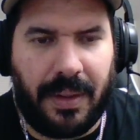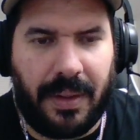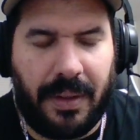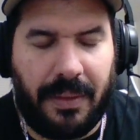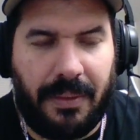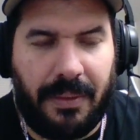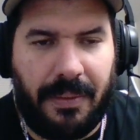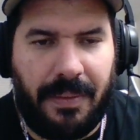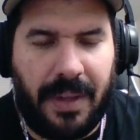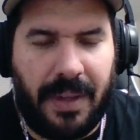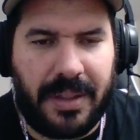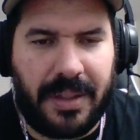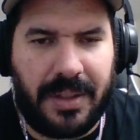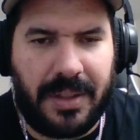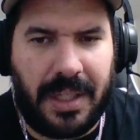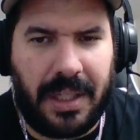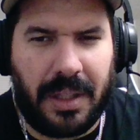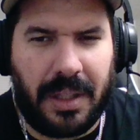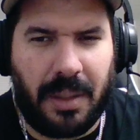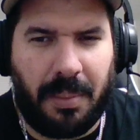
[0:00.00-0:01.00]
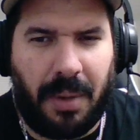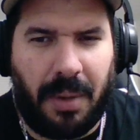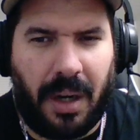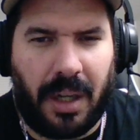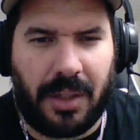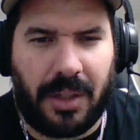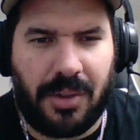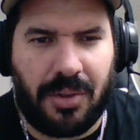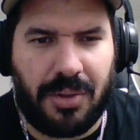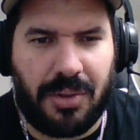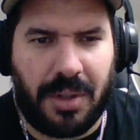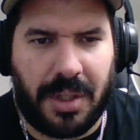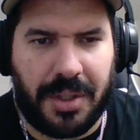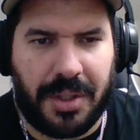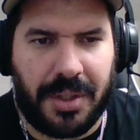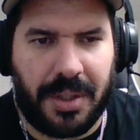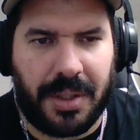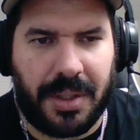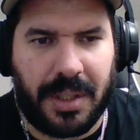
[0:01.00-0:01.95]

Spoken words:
fixing the pawn structure